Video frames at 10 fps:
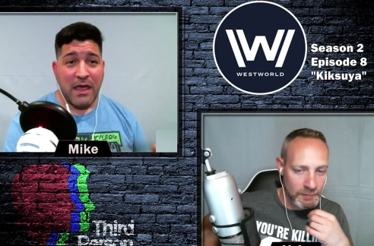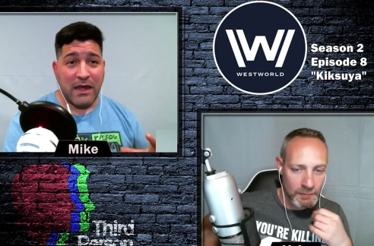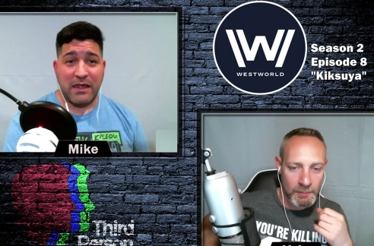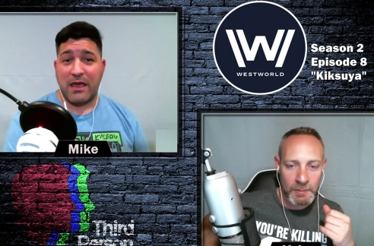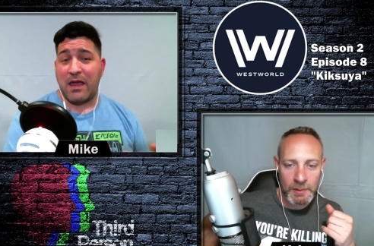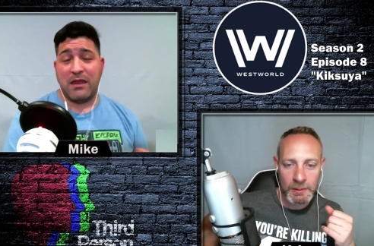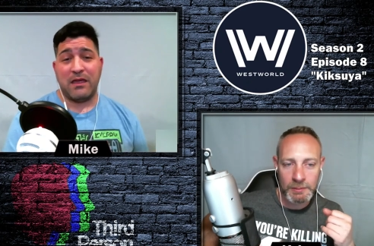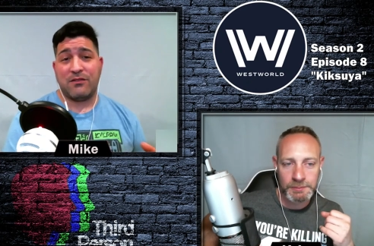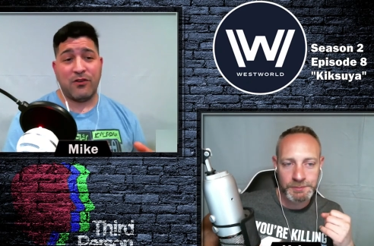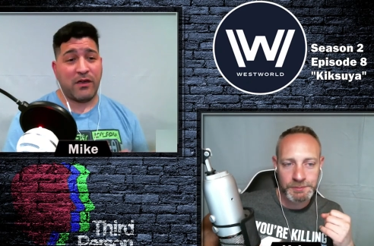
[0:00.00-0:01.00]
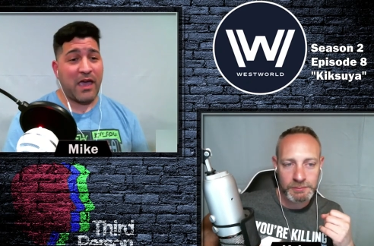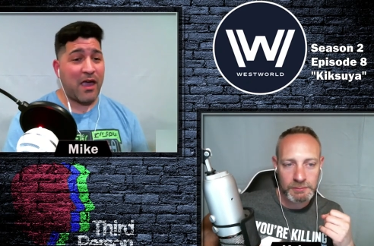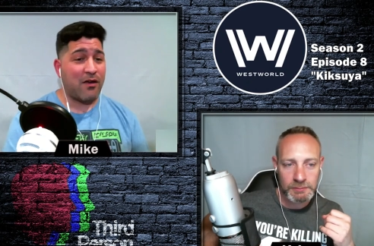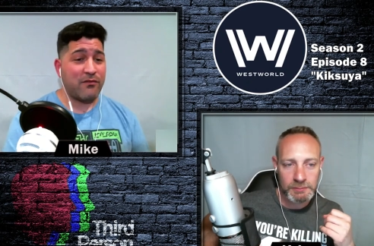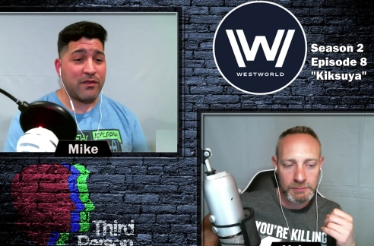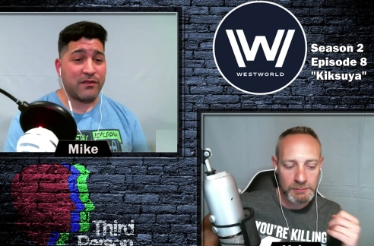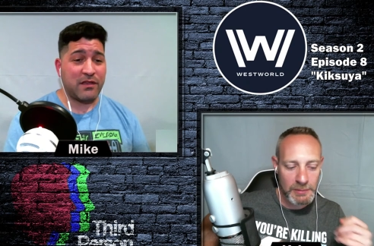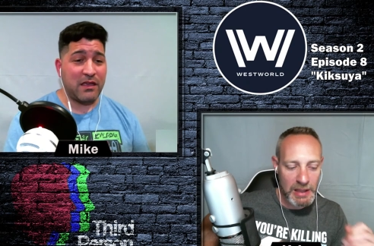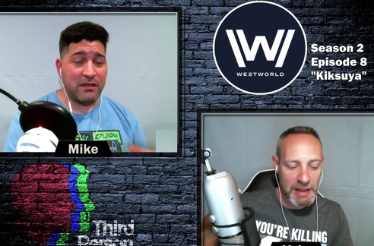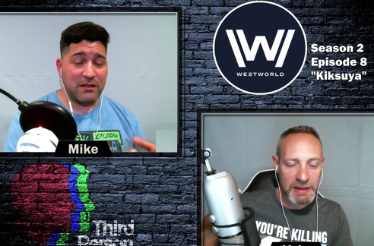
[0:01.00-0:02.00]
Speaker 1: and he and he took care of this.
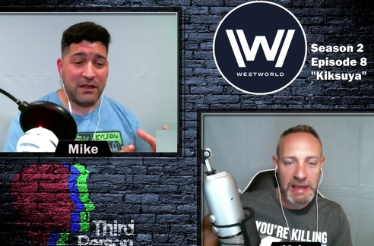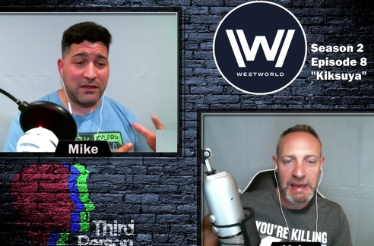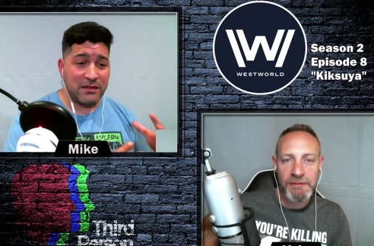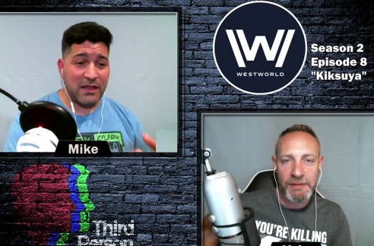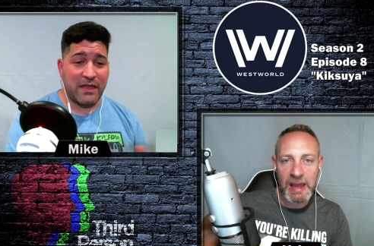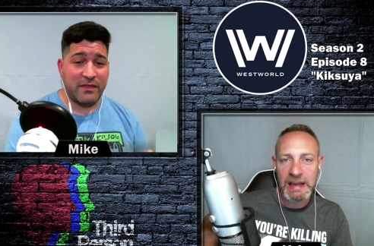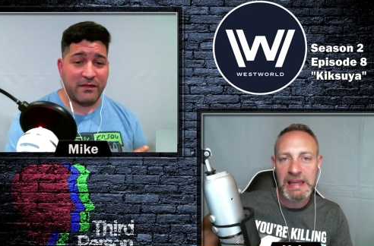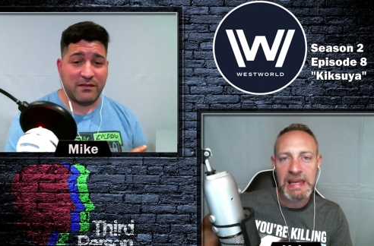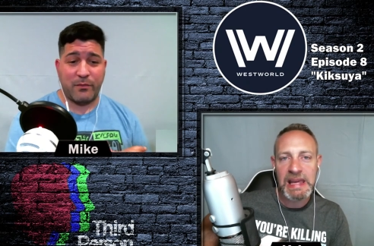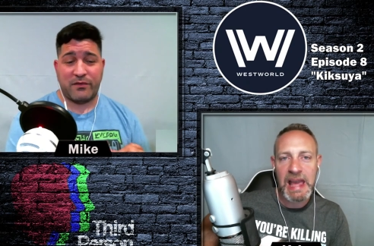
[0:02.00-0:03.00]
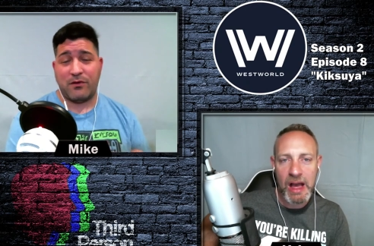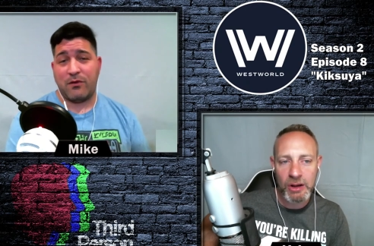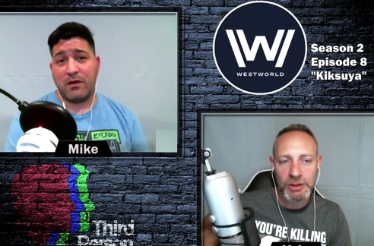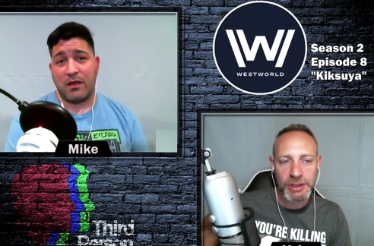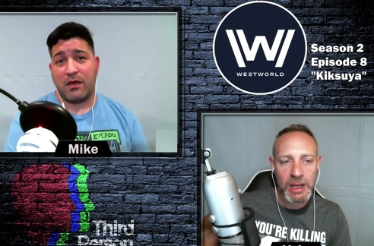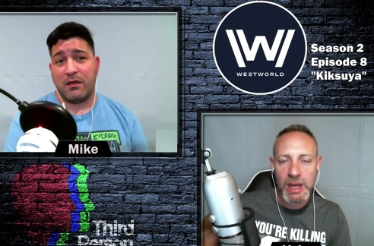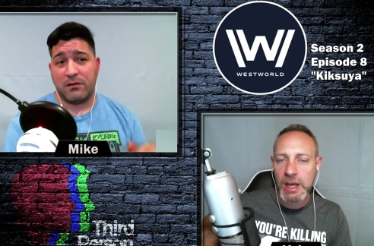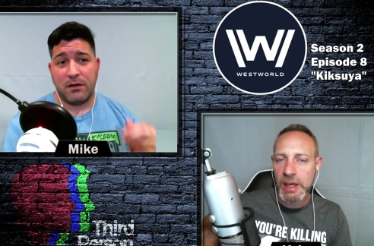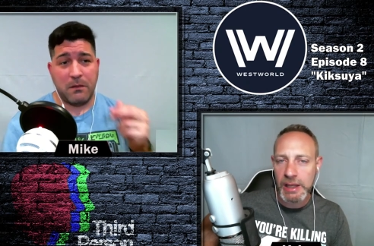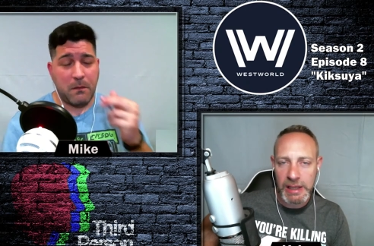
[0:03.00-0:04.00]
He and he, he and he so. held.
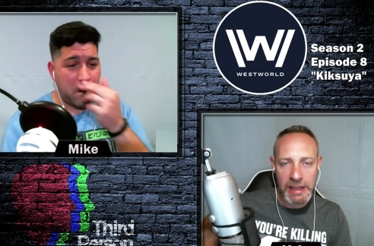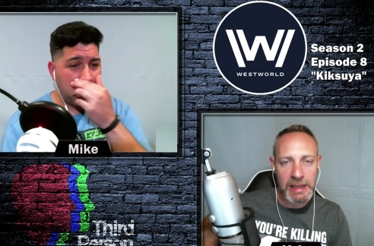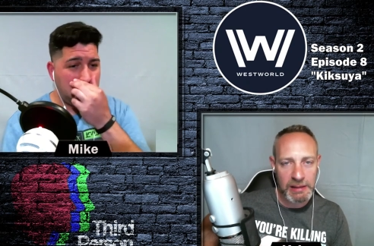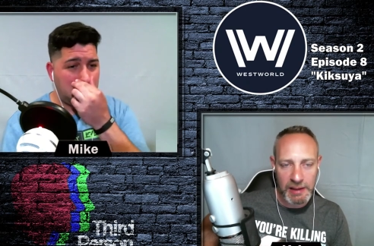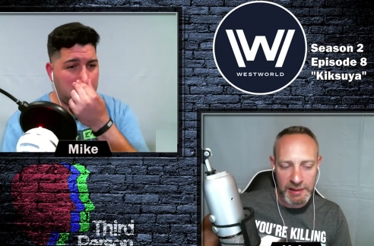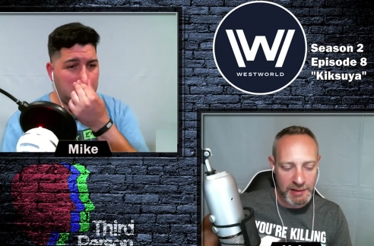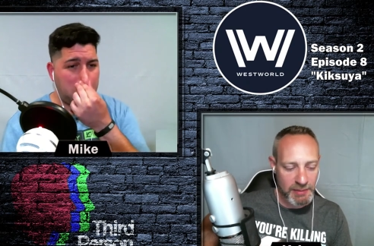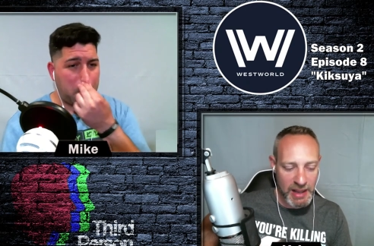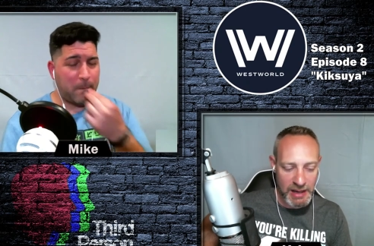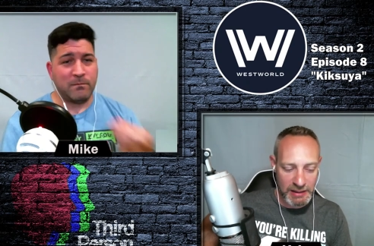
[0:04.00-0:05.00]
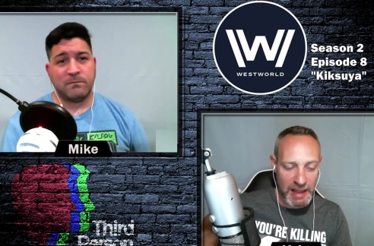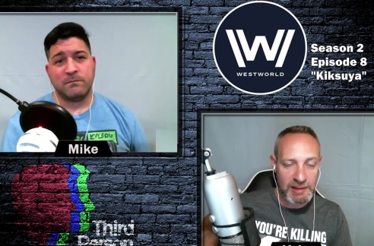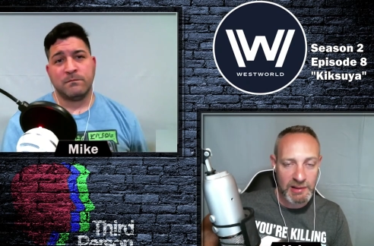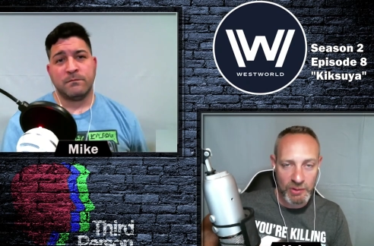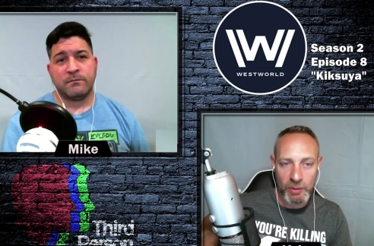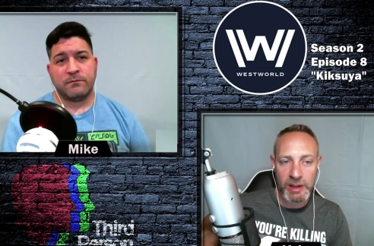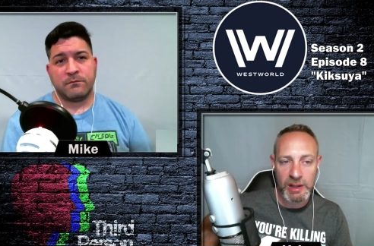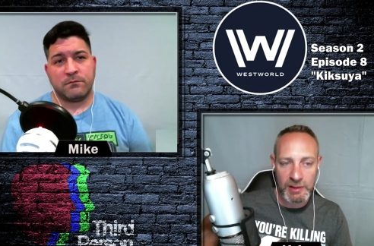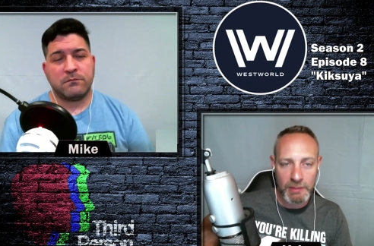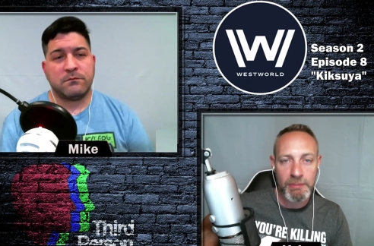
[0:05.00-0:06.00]
Speaker 2: He listen, man. That story
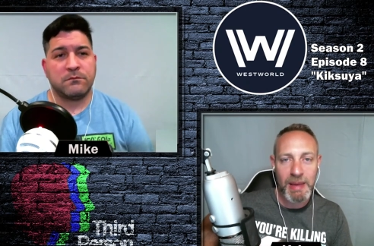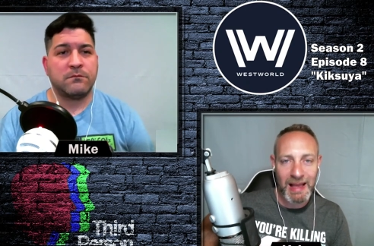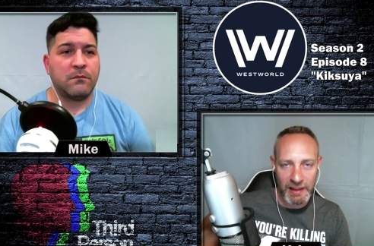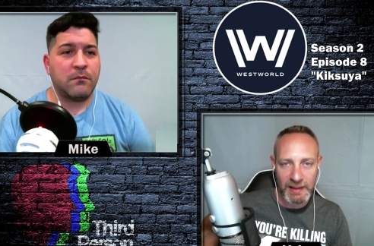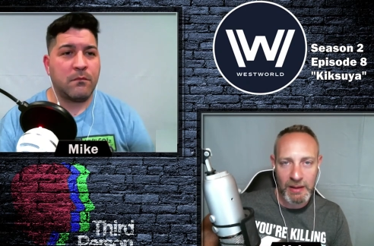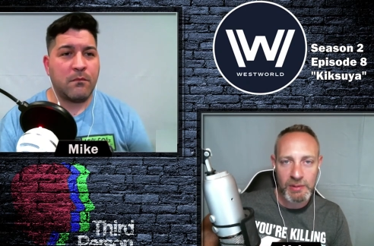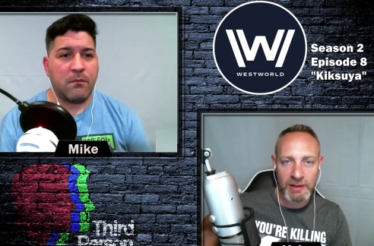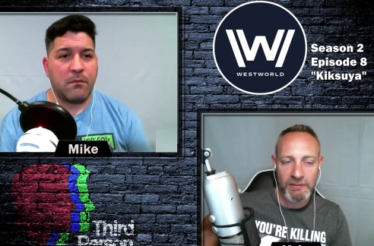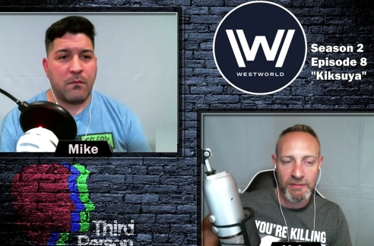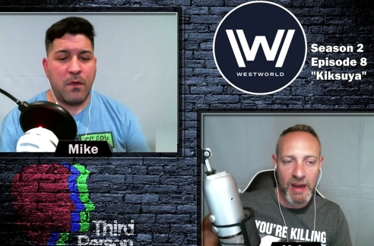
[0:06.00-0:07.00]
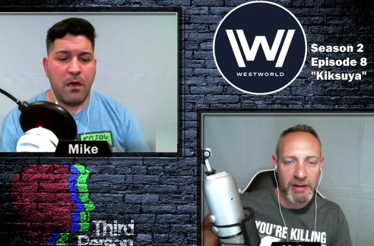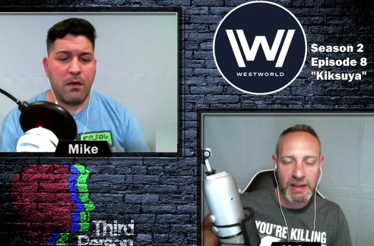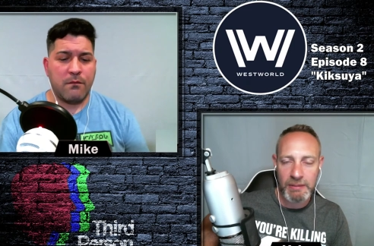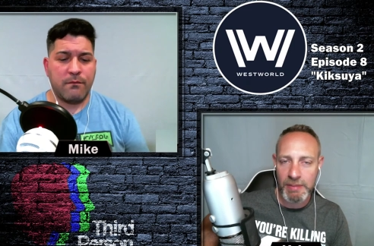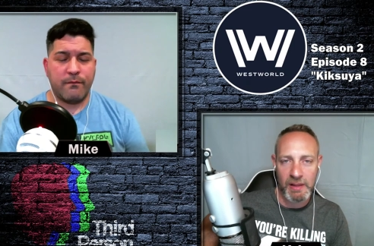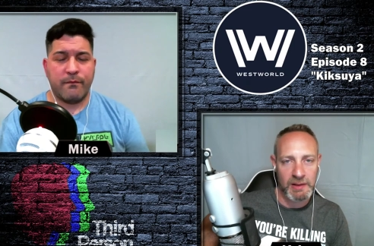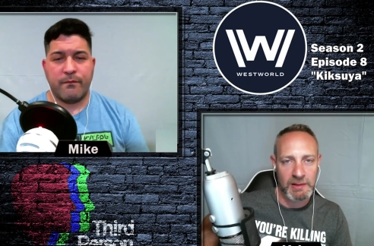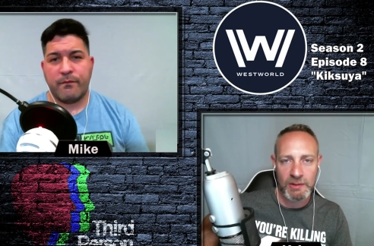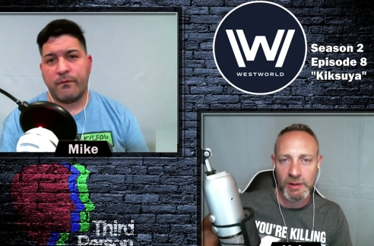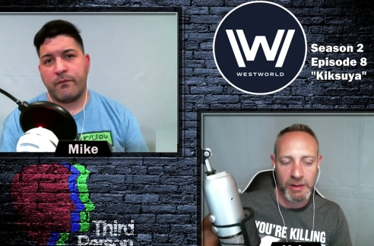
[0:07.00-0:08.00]
is compelling. That was a very compelling
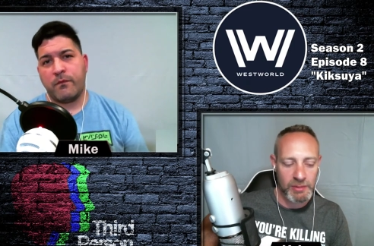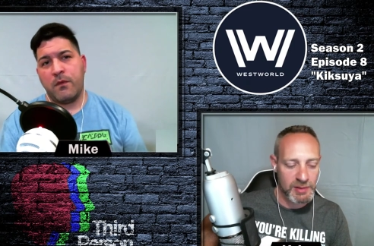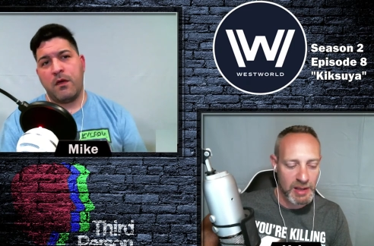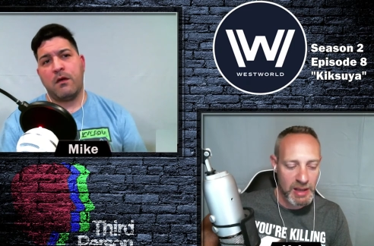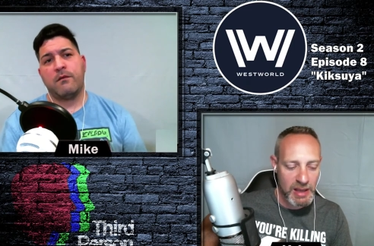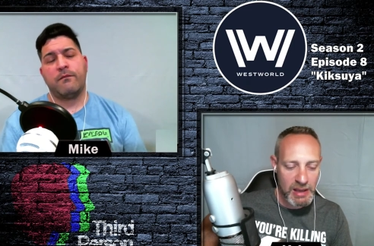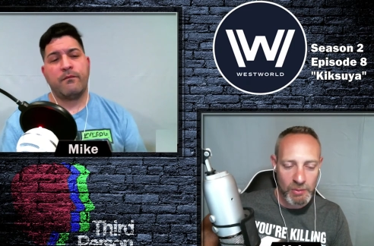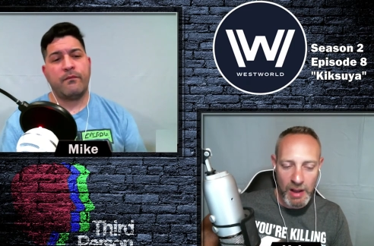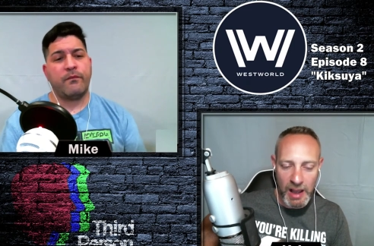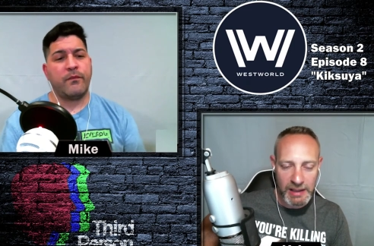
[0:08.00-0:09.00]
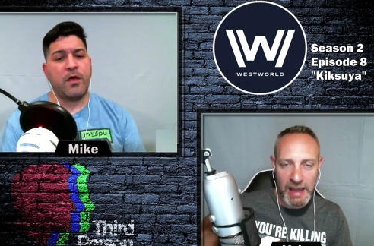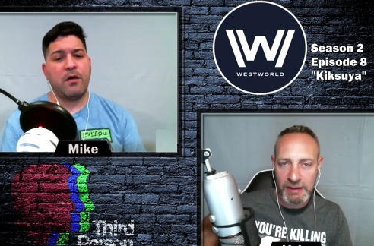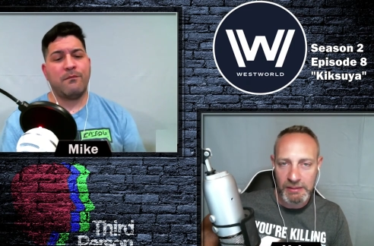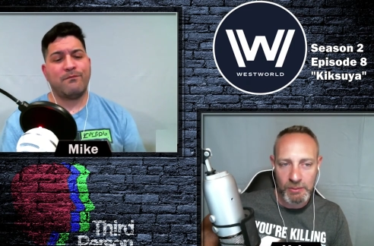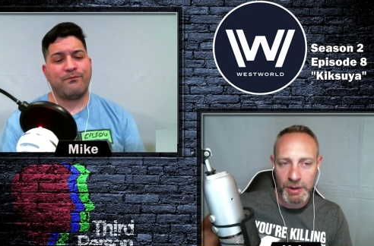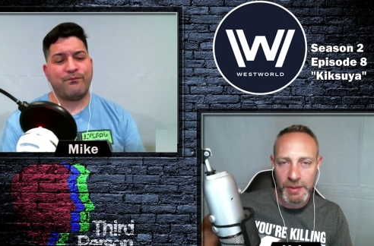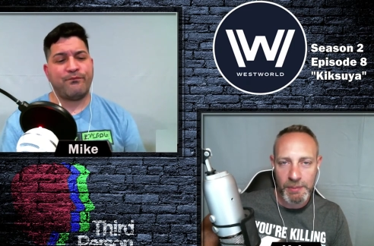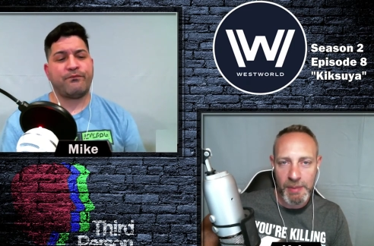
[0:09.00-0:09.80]
story. It was yeah. again yeah. one of the